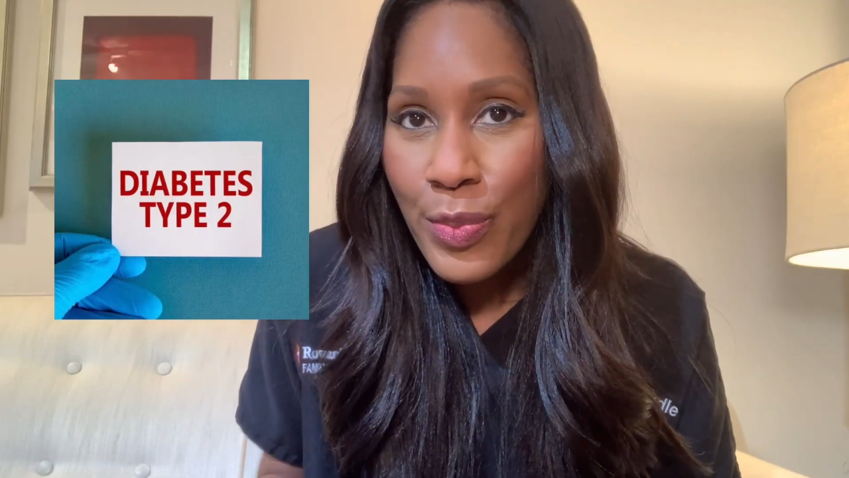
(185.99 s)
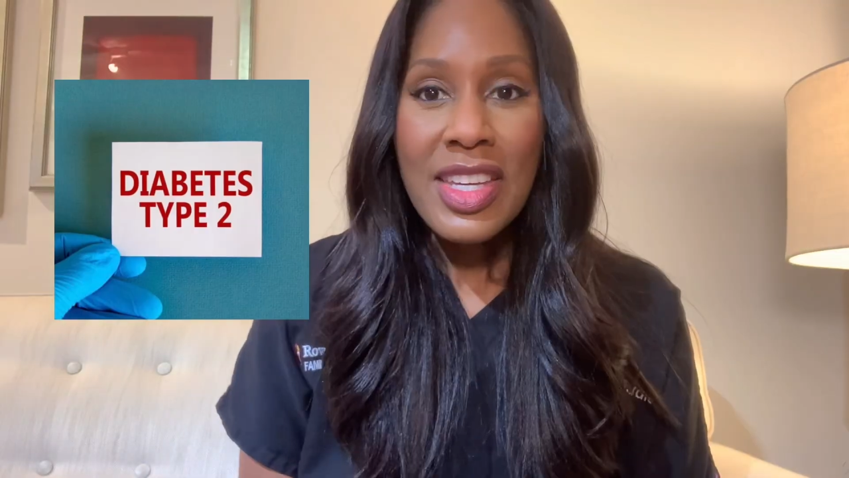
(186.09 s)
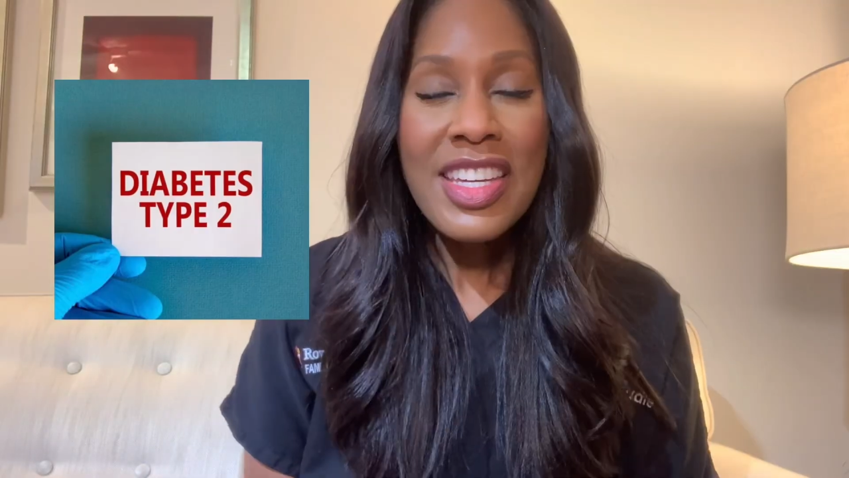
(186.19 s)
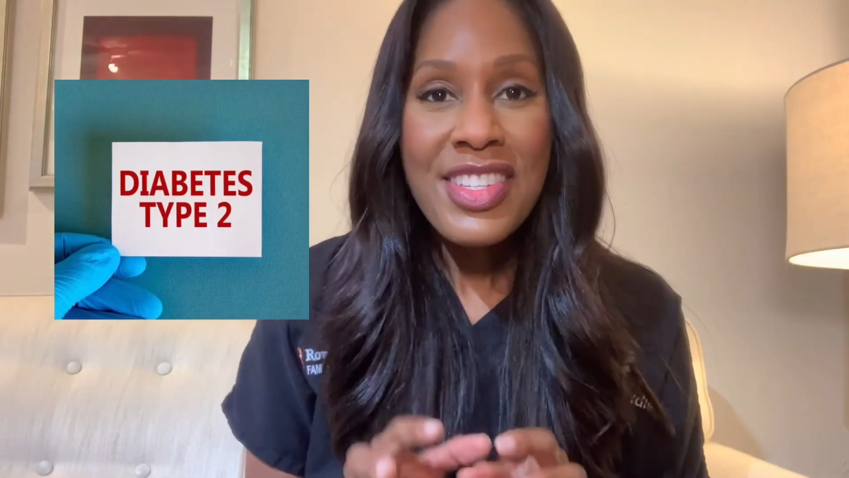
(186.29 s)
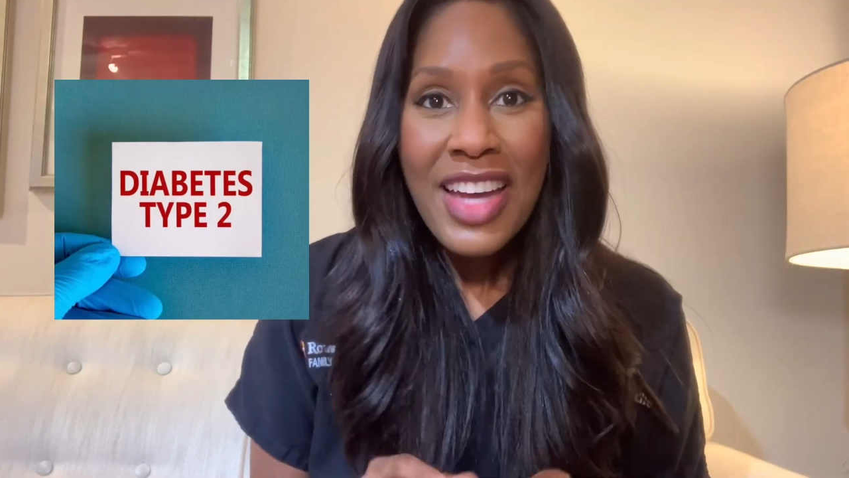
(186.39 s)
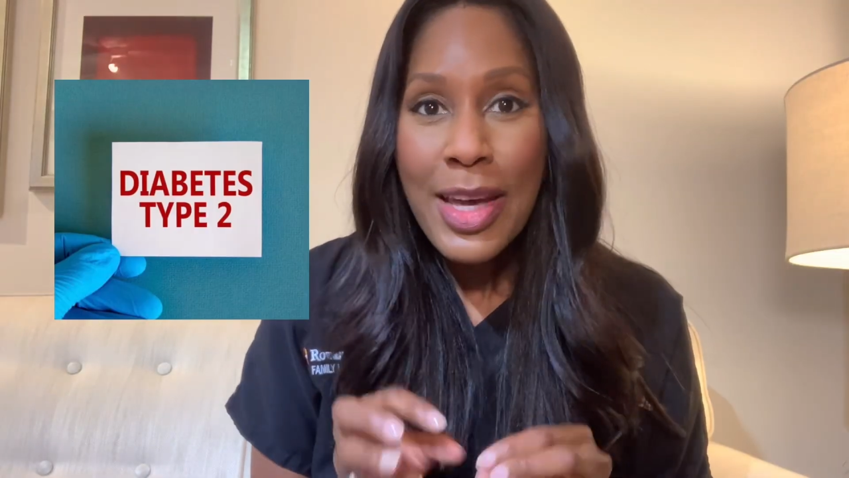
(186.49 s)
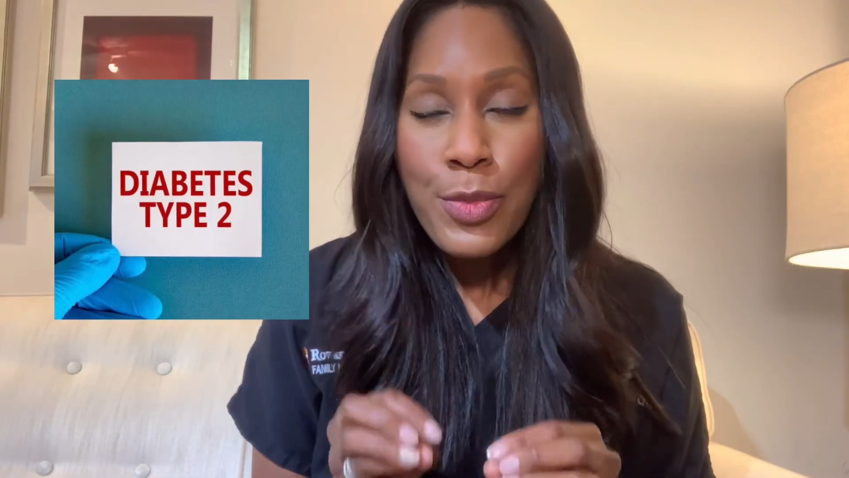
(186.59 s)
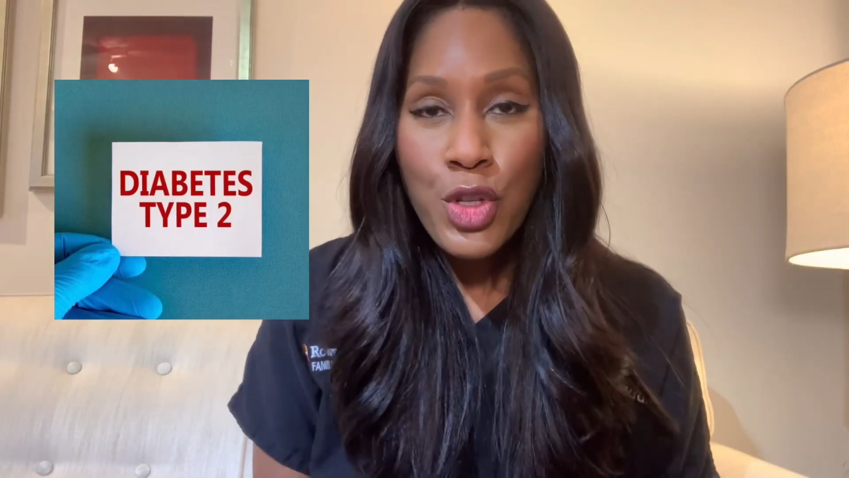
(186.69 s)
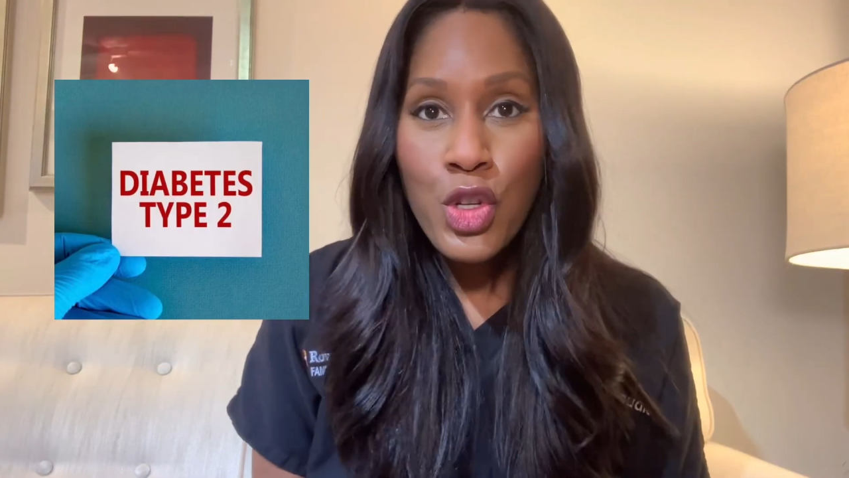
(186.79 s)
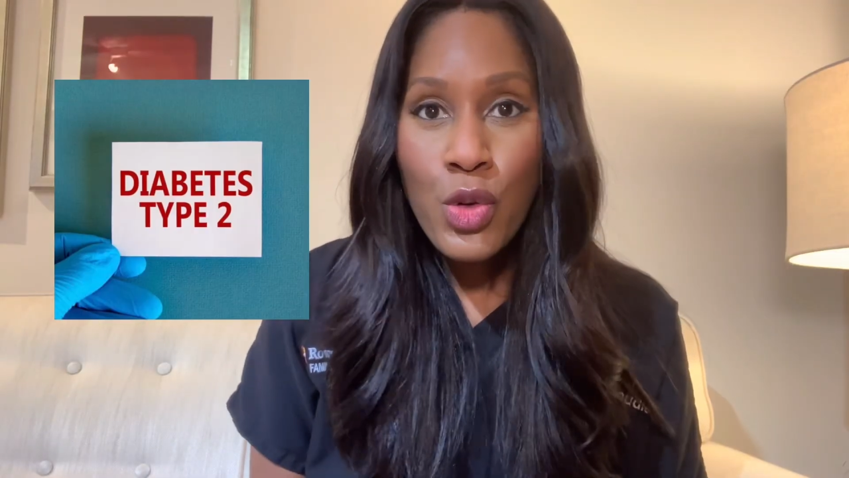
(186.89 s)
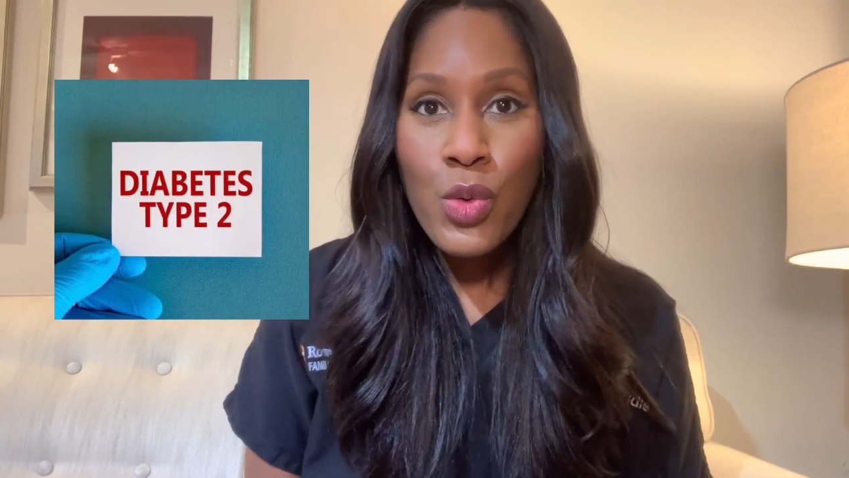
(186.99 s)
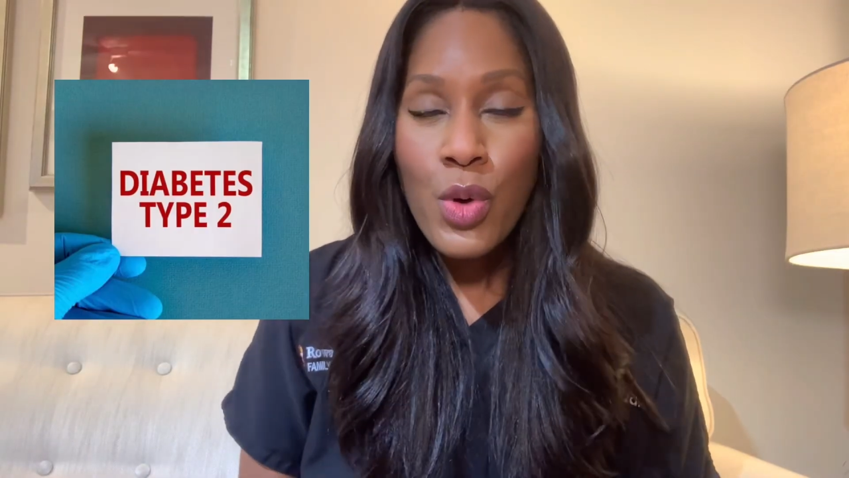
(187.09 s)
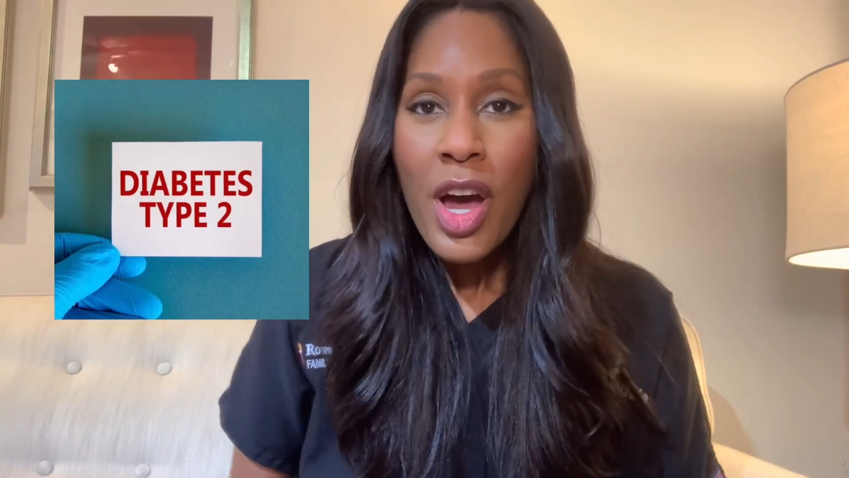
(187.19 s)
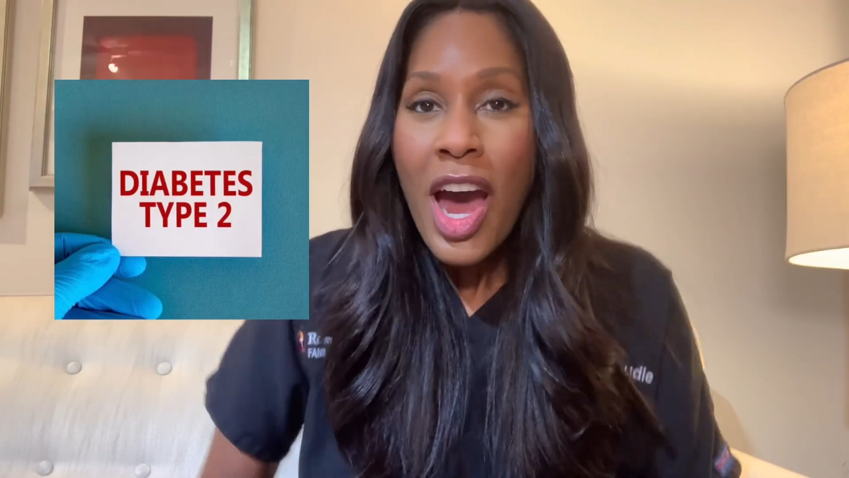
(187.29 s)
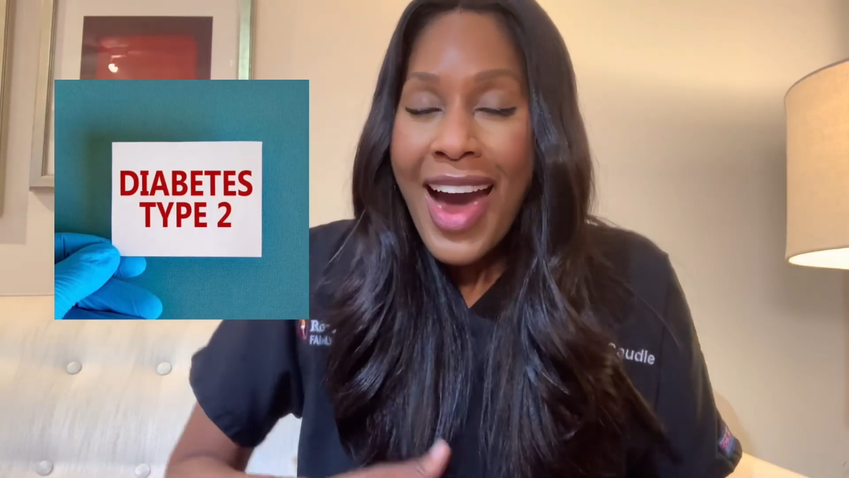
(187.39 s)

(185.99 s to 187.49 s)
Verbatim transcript: In type 2,